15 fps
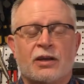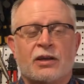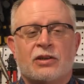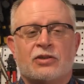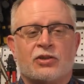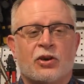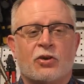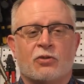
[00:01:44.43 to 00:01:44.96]

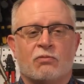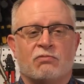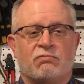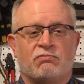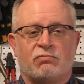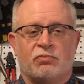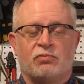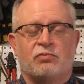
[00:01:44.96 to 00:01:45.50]
So,
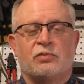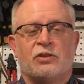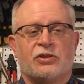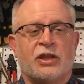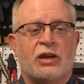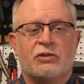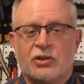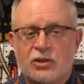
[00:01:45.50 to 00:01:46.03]

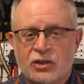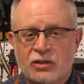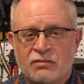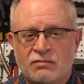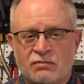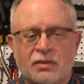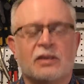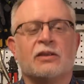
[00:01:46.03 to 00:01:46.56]
sound good?
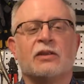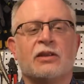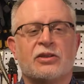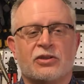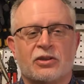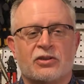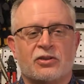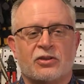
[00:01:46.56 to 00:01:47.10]
Well, let's
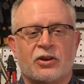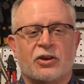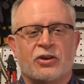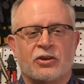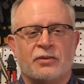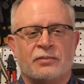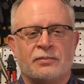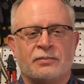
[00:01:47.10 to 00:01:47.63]
get started.